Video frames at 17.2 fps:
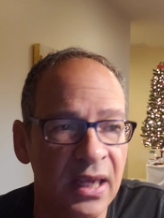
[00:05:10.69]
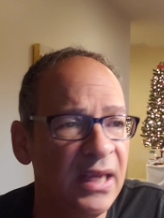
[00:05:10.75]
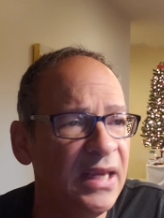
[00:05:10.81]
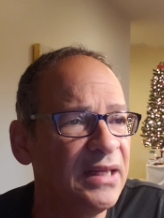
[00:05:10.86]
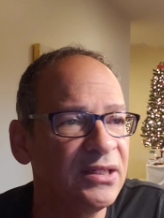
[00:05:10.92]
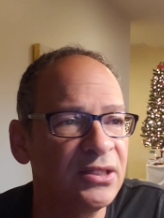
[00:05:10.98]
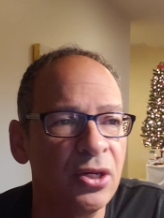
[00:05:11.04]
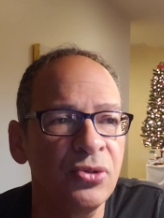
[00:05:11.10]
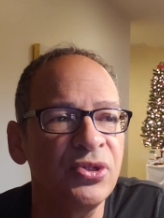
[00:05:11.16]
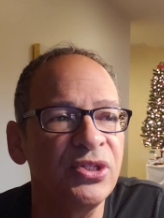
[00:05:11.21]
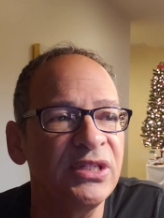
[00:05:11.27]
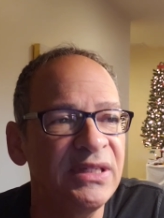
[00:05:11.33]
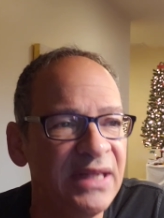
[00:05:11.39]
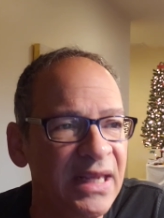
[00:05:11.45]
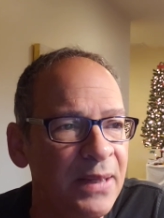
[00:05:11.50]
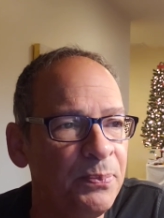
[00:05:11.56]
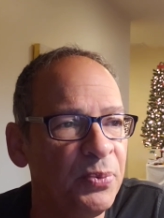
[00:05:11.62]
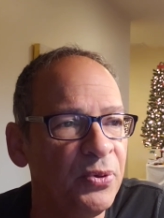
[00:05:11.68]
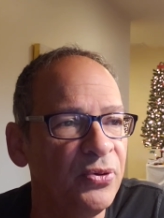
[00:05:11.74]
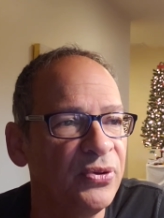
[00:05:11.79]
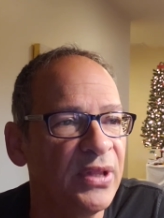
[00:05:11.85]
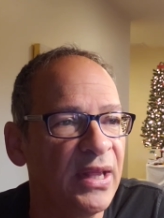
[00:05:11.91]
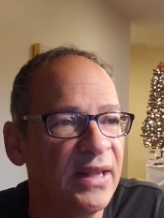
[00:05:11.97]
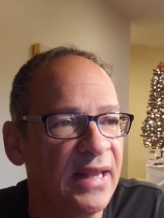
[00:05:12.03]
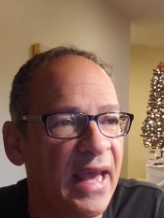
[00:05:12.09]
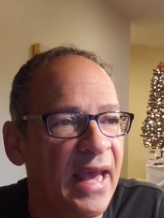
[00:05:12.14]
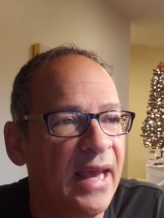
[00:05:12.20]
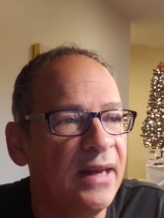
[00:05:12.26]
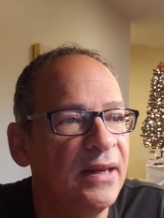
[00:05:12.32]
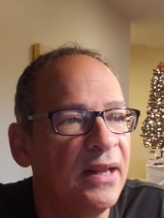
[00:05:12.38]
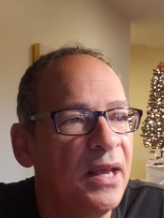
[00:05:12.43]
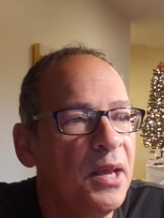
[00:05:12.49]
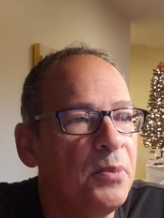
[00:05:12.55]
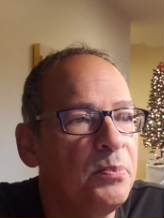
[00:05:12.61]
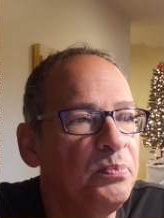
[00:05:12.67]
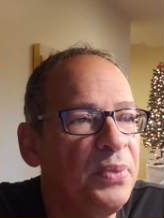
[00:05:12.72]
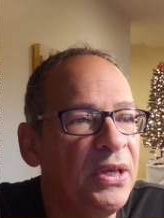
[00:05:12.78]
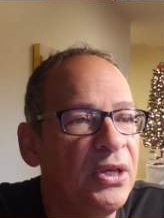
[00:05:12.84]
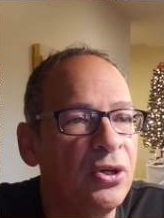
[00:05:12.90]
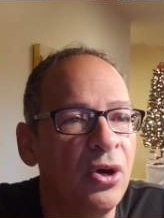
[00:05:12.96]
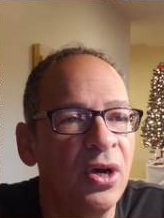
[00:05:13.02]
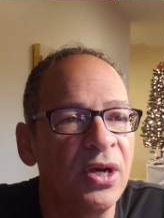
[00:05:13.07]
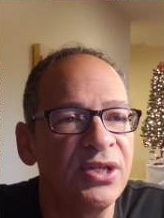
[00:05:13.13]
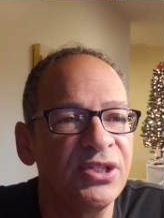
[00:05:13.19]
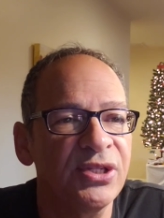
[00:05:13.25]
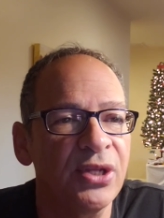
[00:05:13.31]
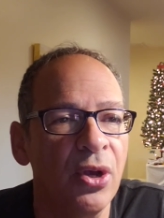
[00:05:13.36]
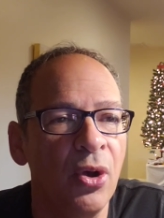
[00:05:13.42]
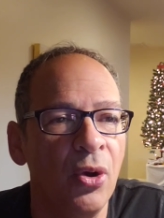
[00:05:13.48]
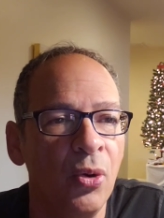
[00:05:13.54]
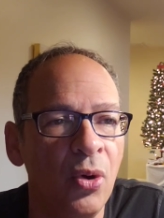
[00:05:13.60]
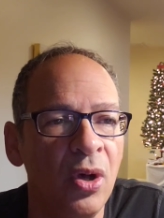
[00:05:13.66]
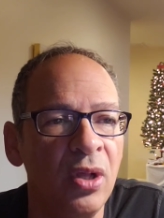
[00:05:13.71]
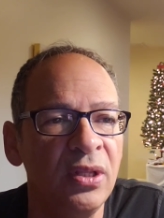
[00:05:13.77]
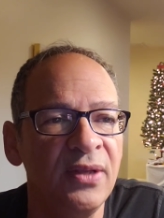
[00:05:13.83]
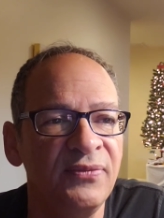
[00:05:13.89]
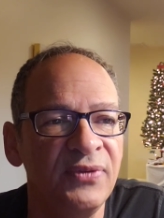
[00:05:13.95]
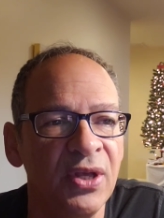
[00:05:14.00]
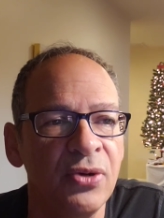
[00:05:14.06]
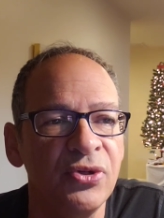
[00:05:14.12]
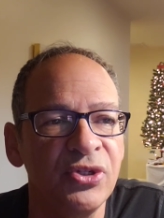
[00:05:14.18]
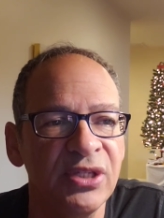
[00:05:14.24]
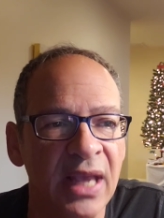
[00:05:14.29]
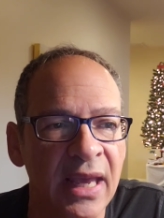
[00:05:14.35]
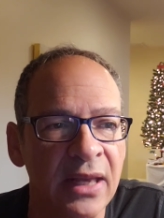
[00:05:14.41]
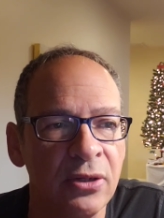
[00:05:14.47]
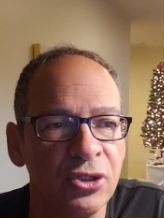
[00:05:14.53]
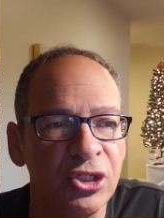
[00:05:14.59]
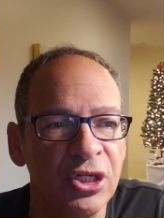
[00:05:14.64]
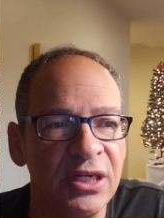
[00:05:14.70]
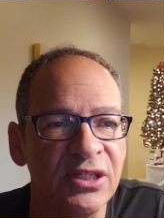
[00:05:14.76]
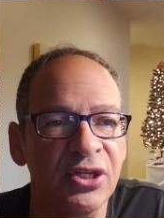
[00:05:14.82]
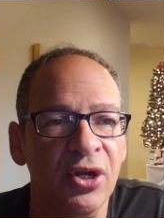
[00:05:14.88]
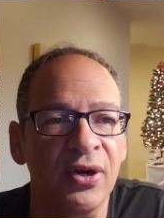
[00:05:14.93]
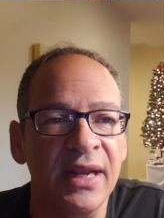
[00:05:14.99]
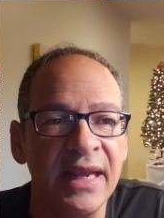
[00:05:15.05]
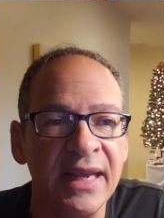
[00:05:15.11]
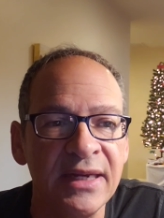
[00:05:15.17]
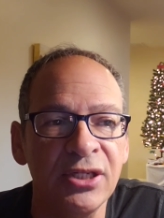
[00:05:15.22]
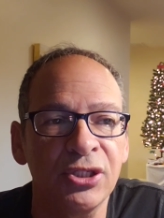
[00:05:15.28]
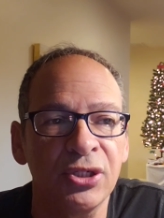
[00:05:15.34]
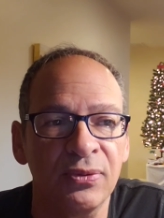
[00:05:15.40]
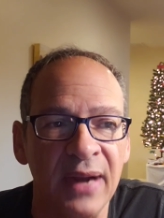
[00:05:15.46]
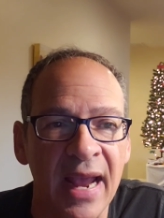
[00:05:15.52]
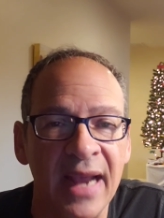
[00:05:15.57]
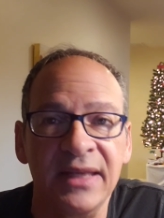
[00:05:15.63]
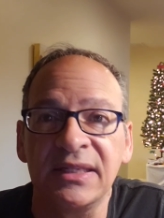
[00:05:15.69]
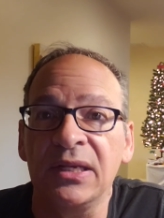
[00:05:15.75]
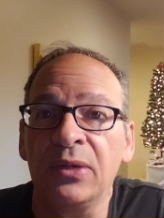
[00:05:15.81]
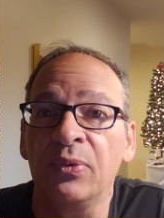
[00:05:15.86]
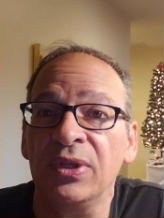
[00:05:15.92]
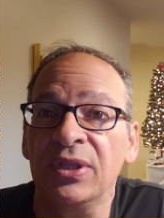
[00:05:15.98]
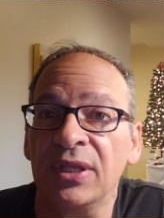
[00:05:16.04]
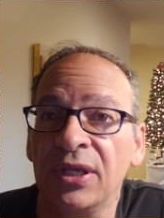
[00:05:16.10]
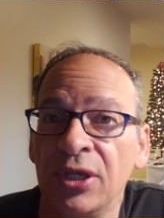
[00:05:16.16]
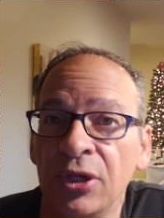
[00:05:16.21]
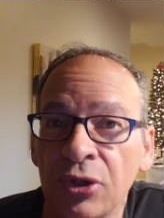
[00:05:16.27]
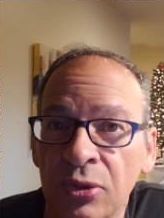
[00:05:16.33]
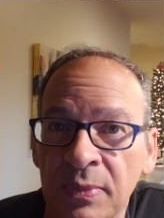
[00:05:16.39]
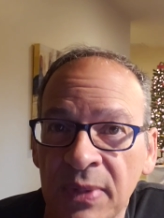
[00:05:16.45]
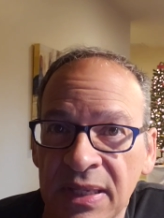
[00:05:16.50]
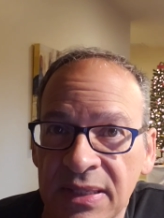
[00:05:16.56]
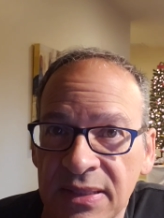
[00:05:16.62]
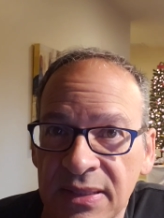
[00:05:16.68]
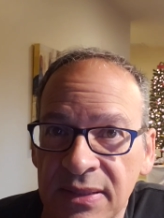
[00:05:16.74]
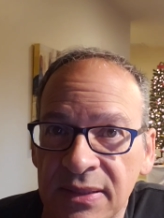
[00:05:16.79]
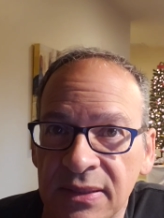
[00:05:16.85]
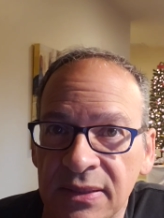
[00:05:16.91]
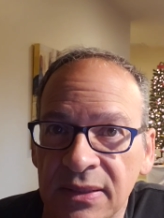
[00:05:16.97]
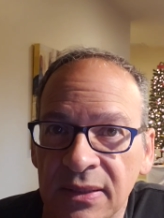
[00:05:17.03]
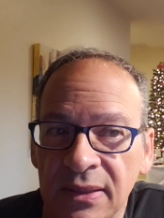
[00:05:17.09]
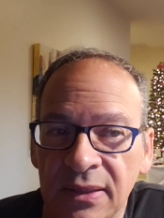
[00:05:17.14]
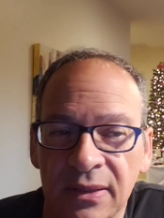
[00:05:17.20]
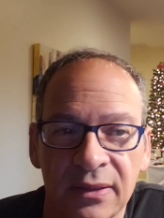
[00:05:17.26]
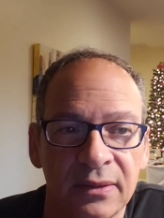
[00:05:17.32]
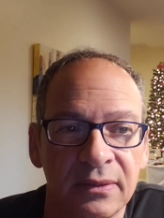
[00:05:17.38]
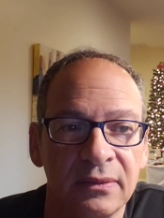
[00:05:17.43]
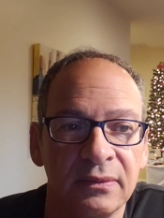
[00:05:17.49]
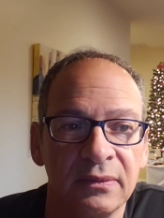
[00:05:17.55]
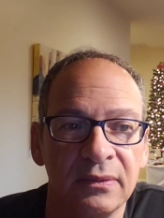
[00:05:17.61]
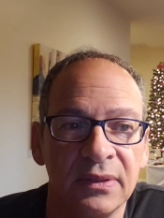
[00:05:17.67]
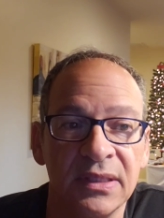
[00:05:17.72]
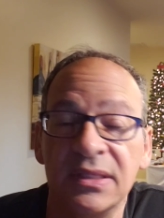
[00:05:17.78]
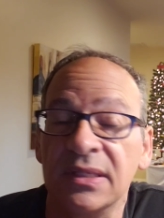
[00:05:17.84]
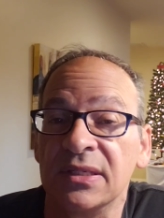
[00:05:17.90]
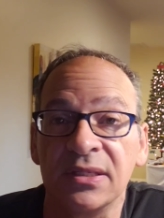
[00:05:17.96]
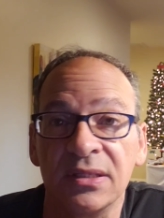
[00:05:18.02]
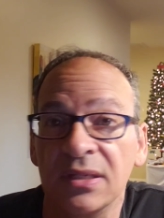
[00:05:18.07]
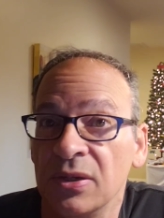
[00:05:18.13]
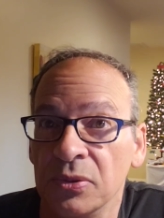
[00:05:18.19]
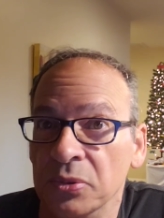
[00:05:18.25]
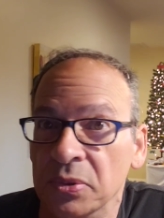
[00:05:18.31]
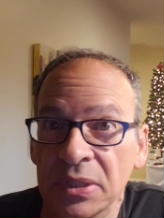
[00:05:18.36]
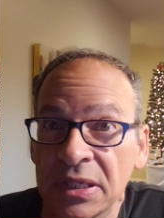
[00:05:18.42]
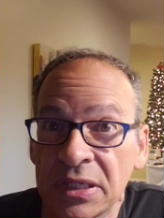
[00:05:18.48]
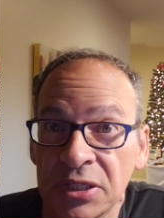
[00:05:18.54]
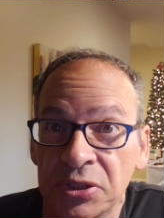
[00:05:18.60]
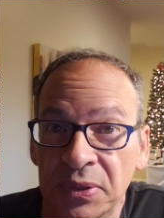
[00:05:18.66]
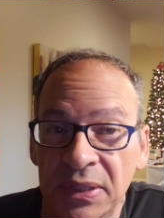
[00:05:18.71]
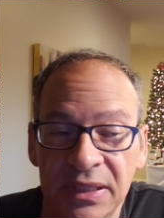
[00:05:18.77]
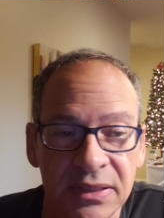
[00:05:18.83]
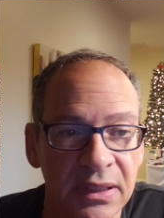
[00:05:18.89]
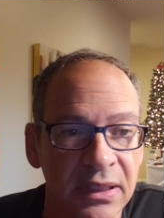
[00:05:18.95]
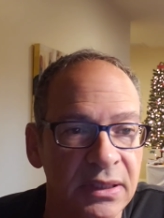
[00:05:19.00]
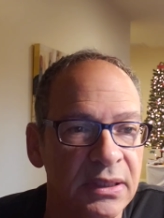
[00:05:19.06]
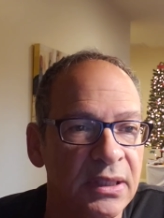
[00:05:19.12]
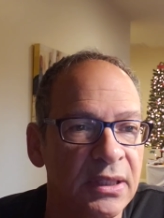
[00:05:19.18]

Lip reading: It goes deeper than that because all of those energies are interacting with humans. This is so interesting.